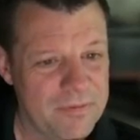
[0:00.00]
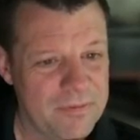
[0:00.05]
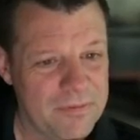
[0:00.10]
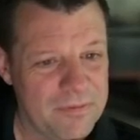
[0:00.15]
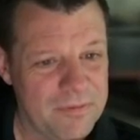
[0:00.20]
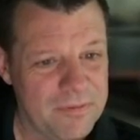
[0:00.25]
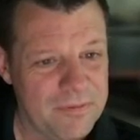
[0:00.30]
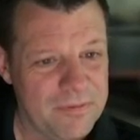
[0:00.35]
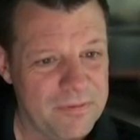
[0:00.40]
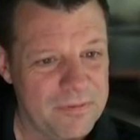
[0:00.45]

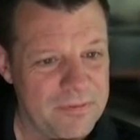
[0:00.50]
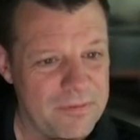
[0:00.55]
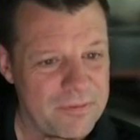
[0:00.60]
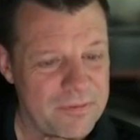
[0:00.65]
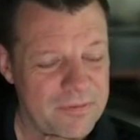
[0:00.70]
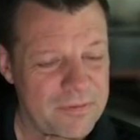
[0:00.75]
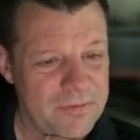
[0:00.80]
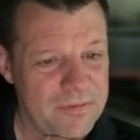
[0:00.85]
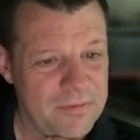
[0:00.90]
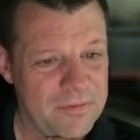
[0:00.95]

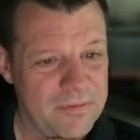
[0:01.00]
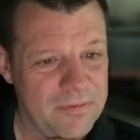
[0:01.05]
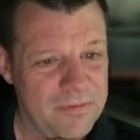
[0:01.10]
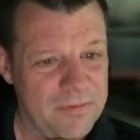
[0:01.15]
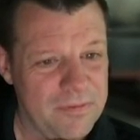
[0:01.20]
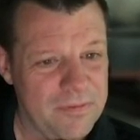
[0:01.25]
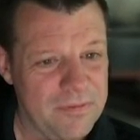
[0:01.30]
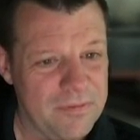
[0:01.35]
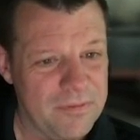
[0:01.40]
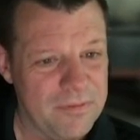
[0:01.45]

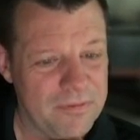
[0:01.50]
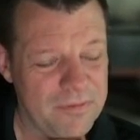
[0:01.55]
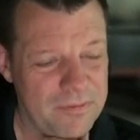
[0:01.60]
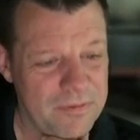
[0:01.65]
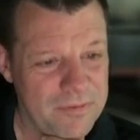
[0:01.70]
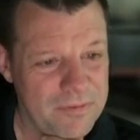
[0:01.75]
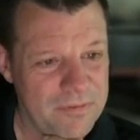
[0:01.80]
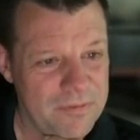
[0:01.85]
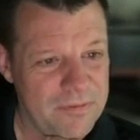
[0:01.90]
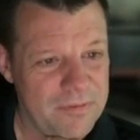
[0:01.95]

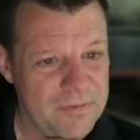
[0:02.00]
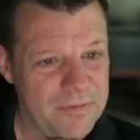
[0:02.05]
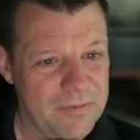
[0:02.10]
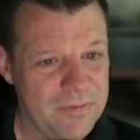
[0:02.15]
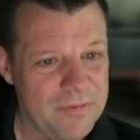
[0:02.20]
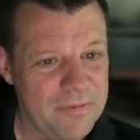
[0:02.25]
No words are spoken by the person on screen.